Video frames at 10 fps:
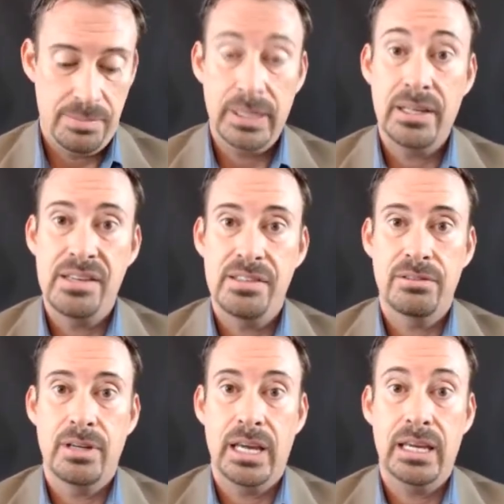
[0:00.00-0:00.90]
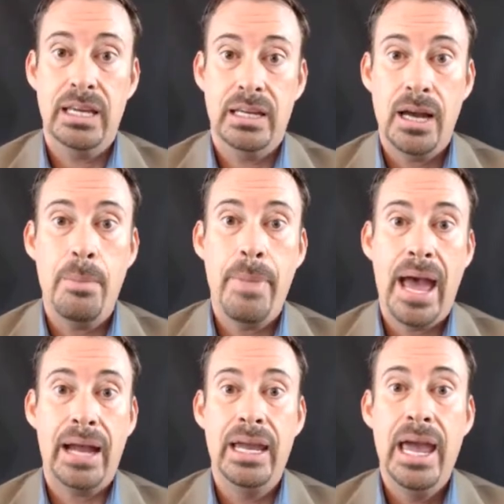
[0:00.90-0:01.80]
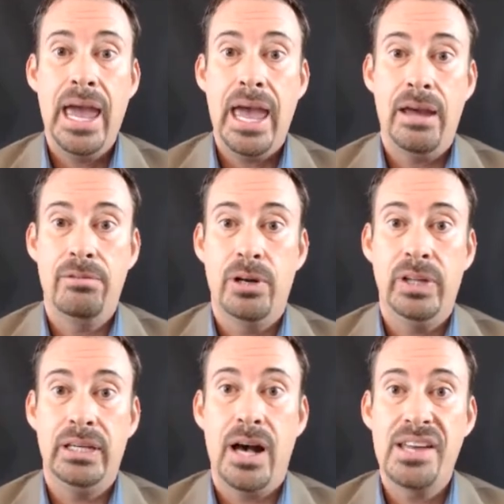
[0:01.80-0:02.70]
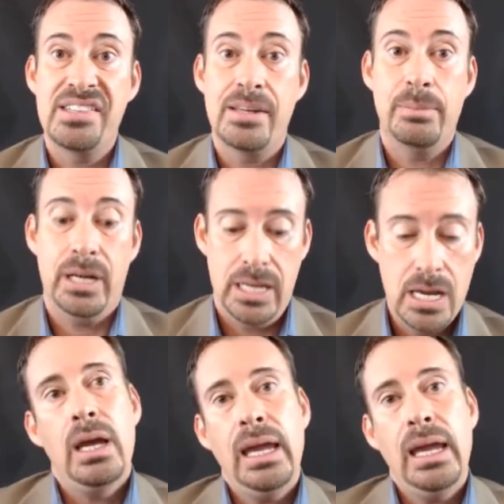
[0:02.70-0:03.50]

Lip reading: because it can come back and really cost somebody.